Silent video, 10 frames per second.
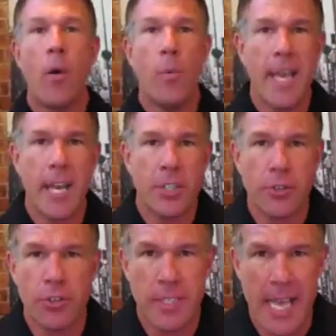we
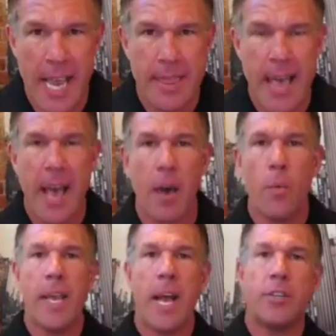understand that,
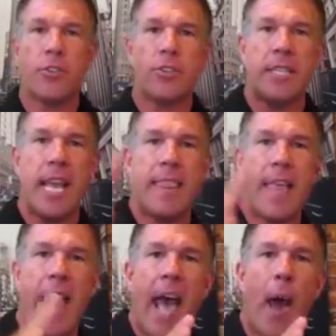and we understand
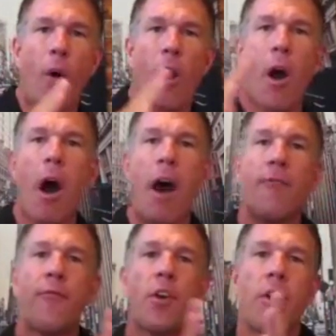that our
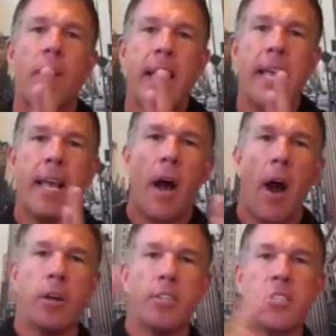offer
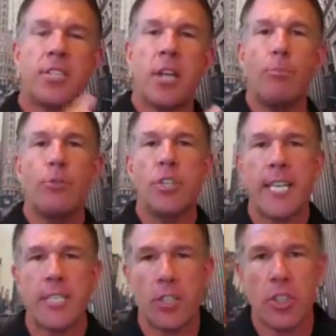are
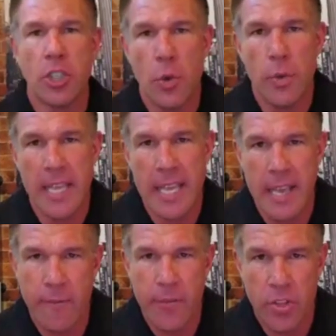subject to the
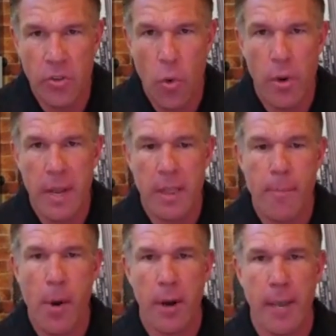inventory in the
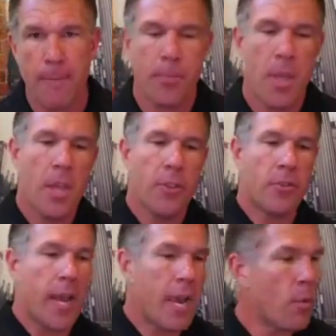market.
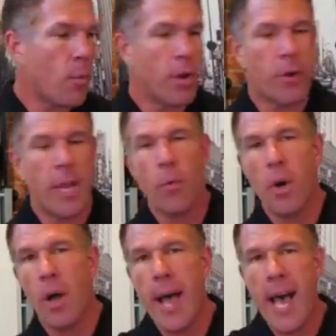So now you're wondering,
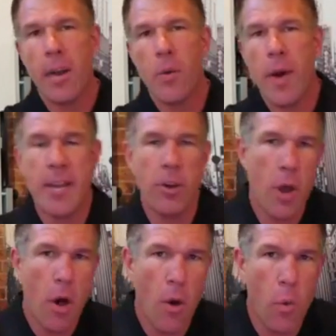well, how do I
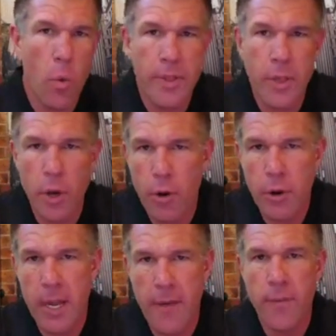know what the
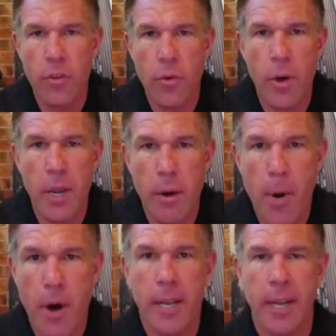current inventory in our
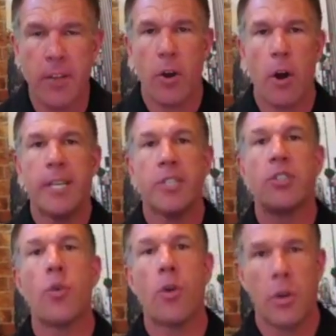market is, our
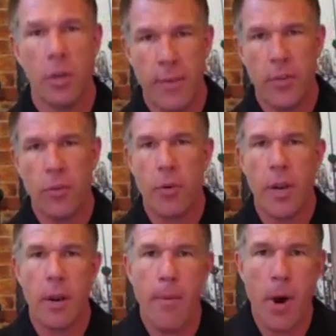historical
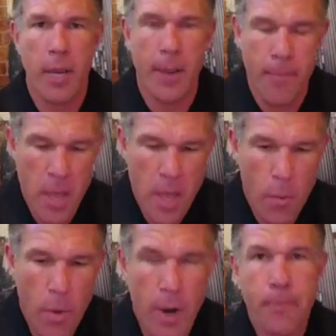inventory in our market?
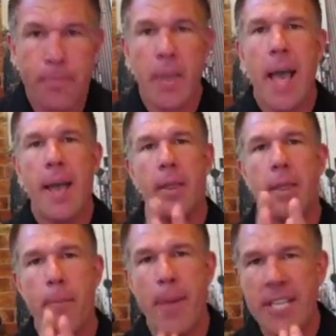Well,
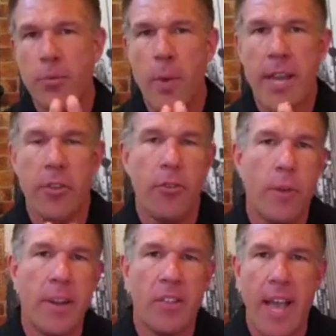the best way to
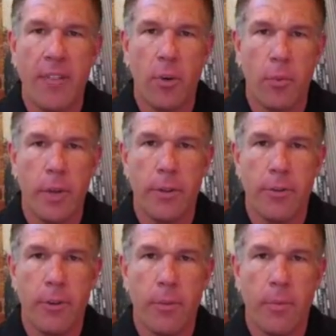do it is ask a
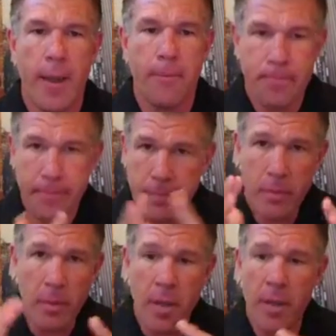realtor, right?
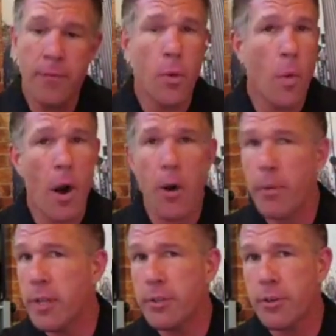If you are a
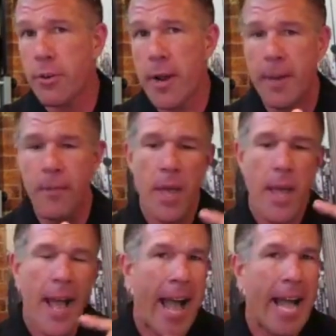realtor, great.
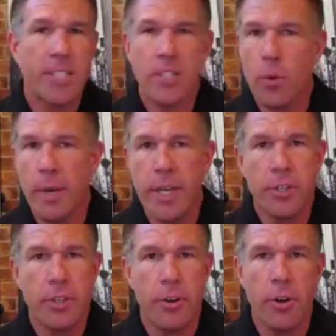Ask a
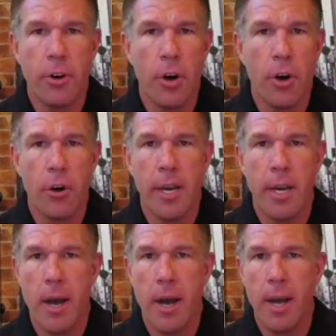realtor in your current
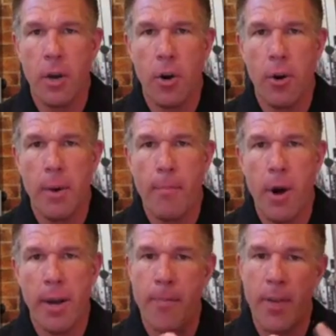
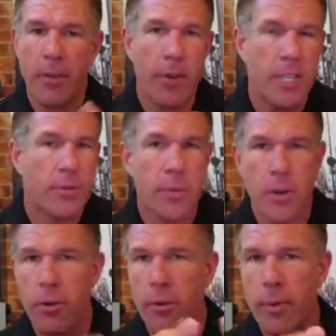market, make friends with the
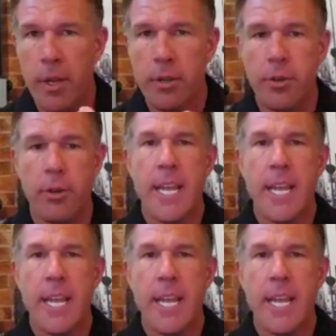current realtor,